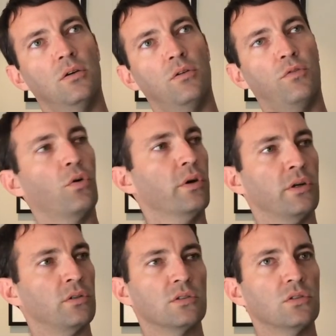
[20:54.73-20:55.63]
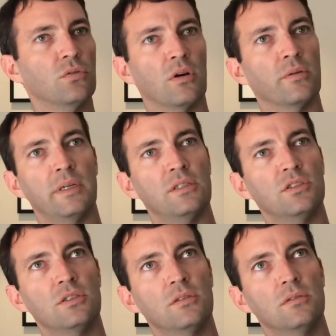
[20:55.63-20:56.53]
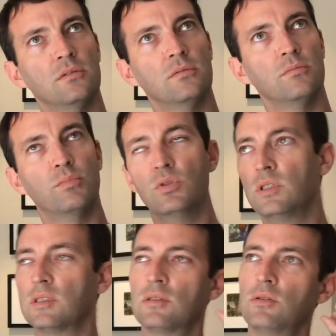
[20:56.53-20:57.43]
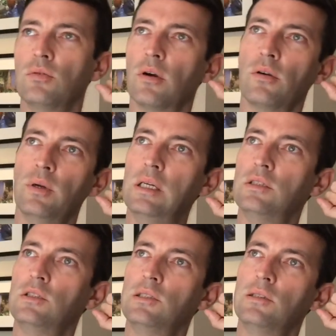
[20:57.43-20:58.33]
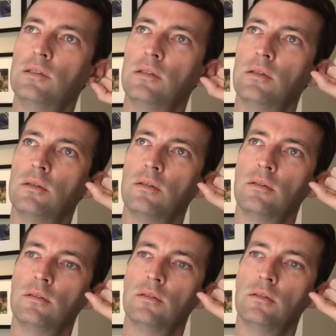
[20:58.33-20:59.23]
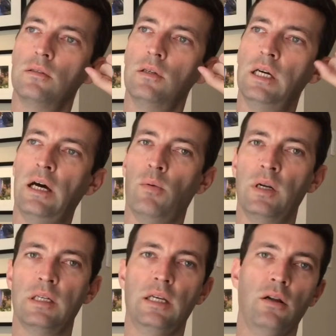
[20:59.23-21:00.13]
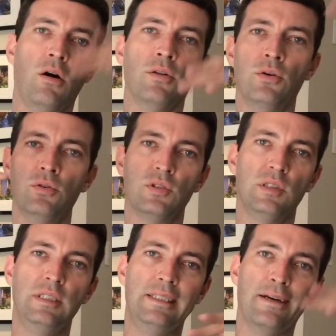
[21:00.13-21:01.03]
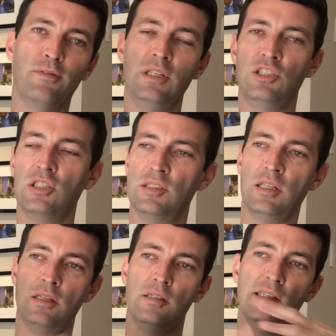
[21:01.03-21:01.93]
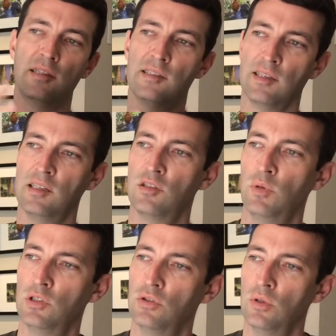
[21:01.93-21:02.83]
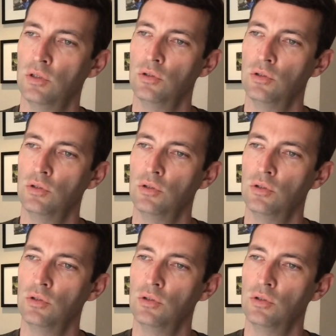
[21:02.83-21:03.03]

foreigners who are rich, Buddhists who are rich. And I want to get all those definitions and synthesize them into